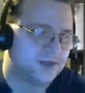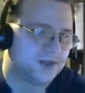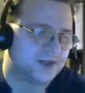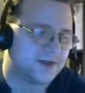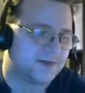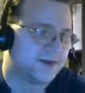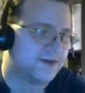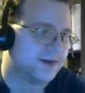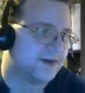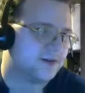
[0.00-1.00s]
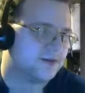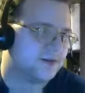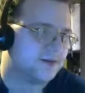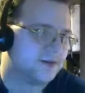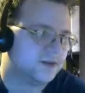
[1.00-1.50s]
Okay, whatever.
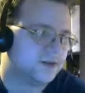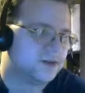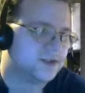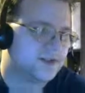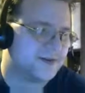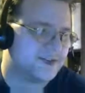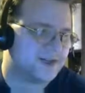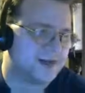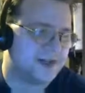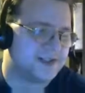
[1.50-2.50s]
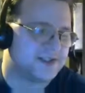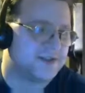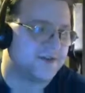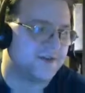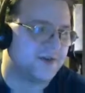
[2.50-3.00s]
There's gotta be someone that has
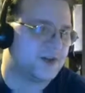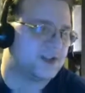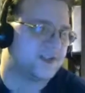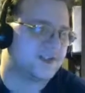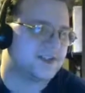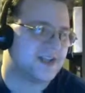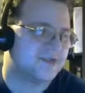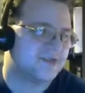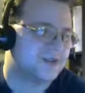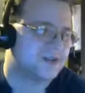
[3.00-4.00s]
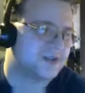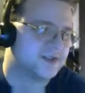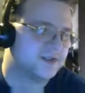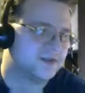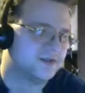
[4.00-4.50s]
useful information in this town for us.